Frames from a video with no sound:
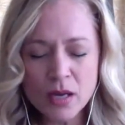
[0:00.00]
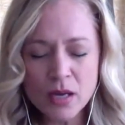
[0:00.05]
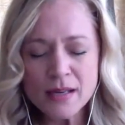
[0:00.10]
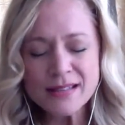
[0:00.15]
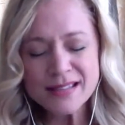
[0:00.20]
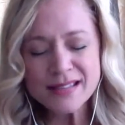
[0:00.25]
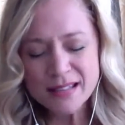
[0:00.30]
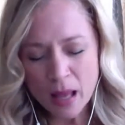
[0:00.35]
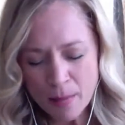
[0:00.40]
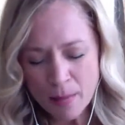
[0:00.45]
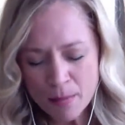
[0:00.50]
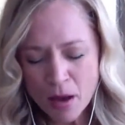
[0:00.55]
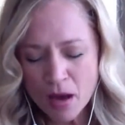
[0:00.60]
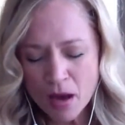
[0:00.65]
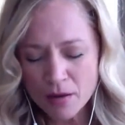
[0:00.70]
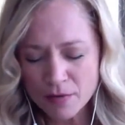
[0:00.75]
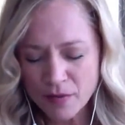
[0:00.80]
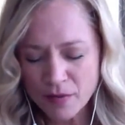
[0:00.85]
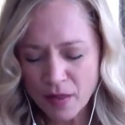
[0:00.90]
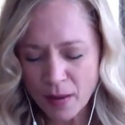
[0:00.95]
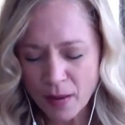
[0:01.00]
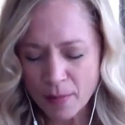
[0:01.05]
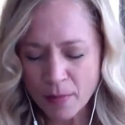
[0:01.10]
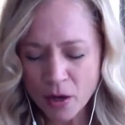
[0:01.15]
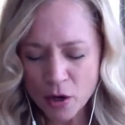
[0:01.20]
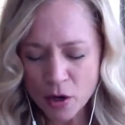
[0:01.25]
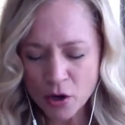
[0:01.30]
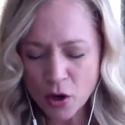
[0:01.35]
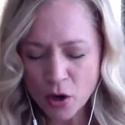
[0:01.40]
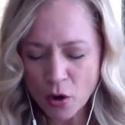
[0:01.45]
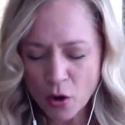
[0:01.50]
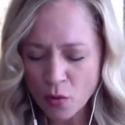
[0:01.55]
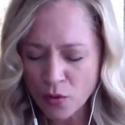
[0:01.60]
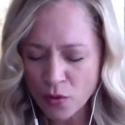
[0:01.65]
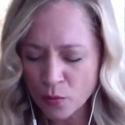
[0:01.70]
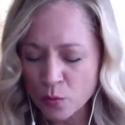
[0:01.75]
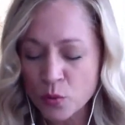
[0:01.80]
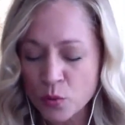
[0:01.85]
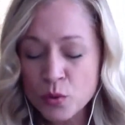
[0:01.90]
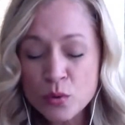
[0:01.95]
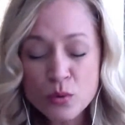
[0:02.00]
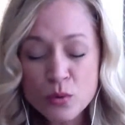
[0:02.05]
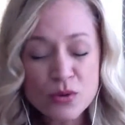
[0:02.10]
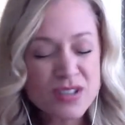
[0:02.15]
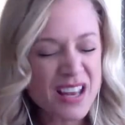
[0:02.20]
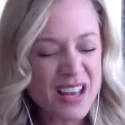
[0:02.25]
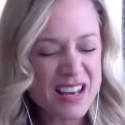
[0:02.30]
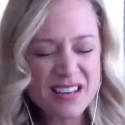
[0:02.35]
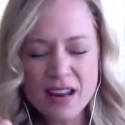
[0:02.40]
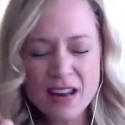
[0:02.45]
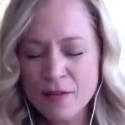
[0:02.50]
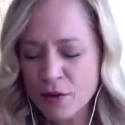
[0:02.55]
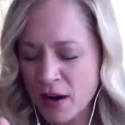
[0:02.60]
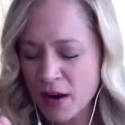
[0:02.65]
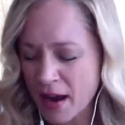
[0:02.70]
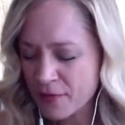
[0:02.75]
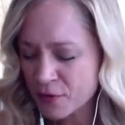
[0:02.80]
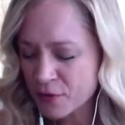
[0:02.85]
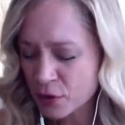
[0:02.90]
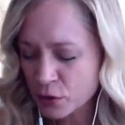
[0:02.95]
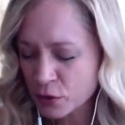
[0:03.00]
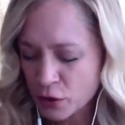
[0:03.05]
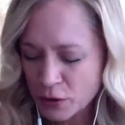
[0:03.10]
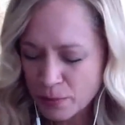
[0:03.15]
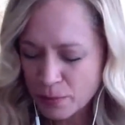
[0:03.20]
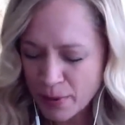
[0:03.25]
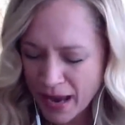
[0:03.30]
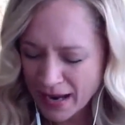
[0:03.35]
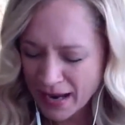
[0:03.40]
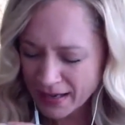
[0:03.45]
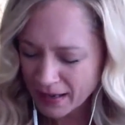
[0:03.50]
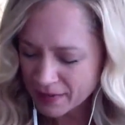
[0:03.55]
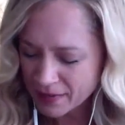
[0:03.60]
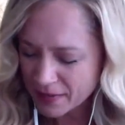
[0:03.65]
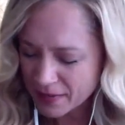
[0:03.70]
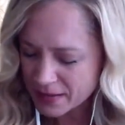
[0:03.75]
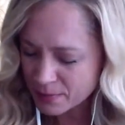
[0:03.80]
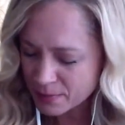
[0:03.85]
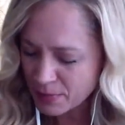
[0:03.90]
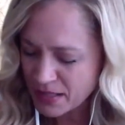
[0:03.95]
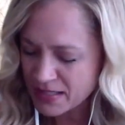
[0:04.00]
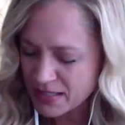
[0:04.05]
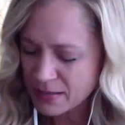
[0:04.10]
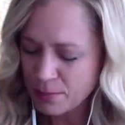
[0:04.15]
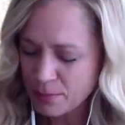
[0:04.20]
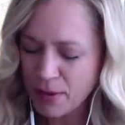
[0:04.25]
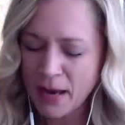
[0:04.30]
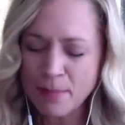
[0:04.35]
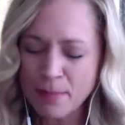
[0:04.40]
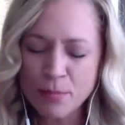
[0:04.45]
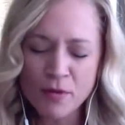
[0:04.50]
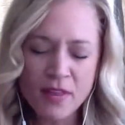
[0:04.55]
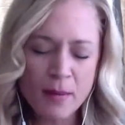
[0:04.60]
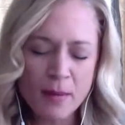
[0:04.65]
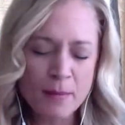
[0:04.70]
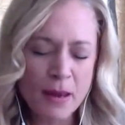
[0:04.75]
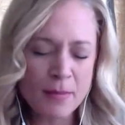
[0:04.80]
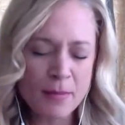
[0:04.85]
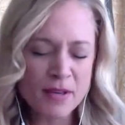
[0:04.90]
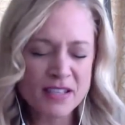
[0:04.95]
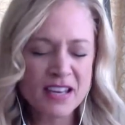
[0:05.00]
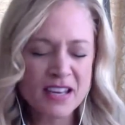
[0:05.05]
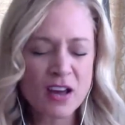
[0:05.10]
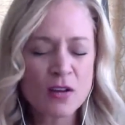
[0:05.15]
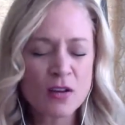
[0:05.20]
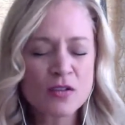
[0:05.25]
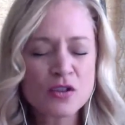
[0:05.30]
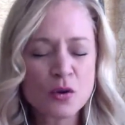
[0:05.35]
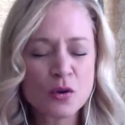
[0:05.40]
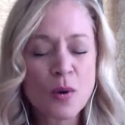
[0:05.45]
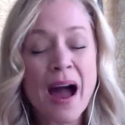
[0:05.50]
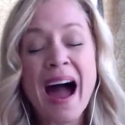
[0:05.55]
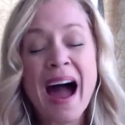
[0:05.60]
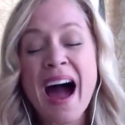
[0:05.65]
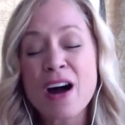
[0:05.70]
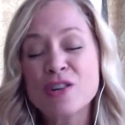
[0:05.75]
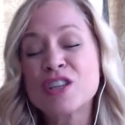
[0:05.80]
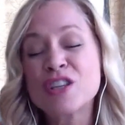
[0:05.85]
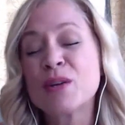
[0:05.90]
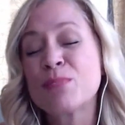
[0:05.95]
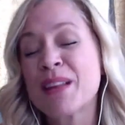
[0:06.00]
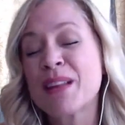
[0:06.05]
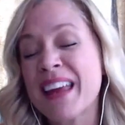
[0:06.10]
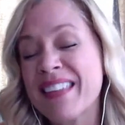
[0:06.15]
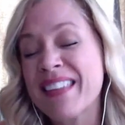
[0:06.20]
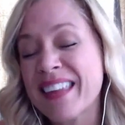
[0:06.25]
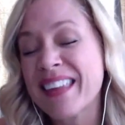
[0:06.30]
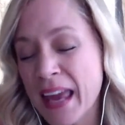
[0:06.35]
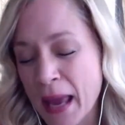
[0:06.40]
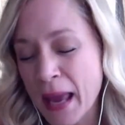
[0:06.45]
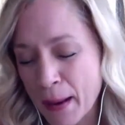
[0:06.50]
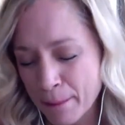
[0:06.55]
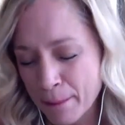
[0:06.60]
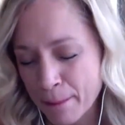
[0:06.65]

Some of them know the rules and never have to look back at this piece of paper that maybe tells you how to play the game.